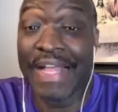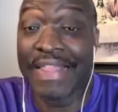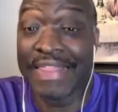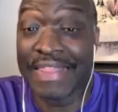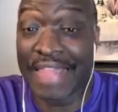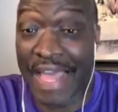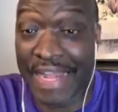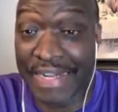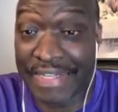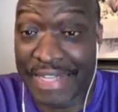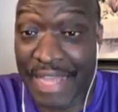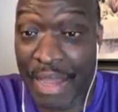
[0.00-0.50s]

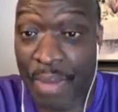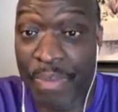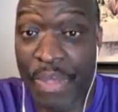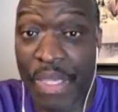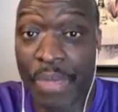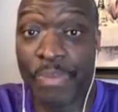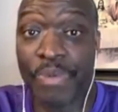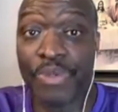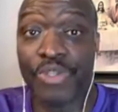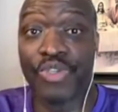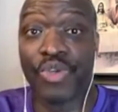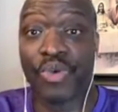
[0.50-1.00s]
That's how
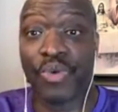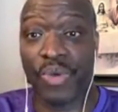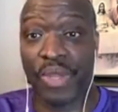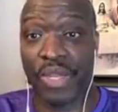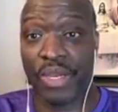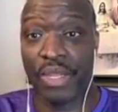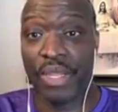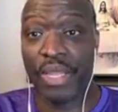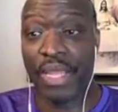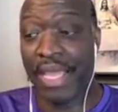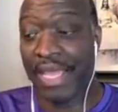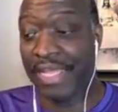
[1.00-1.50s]
people do
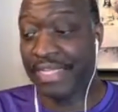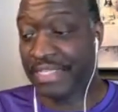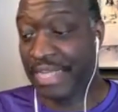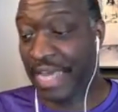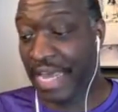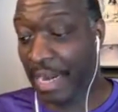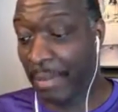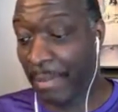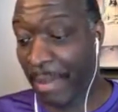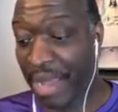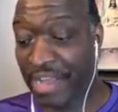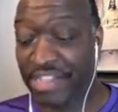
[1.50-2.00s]
it. It's
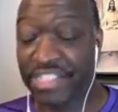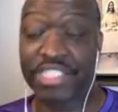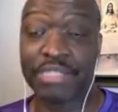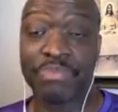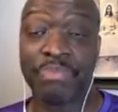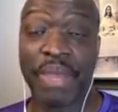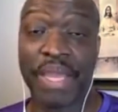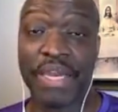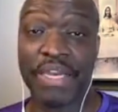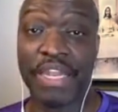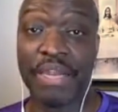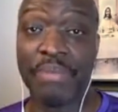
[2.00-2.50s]
not about
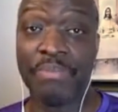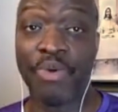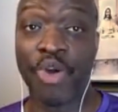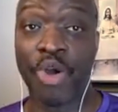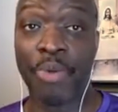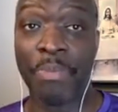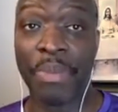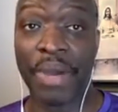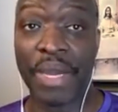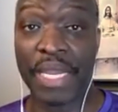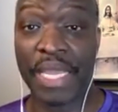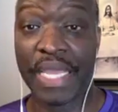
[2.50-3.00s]
spending
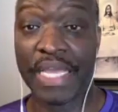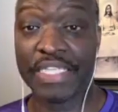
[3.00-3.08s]
more money.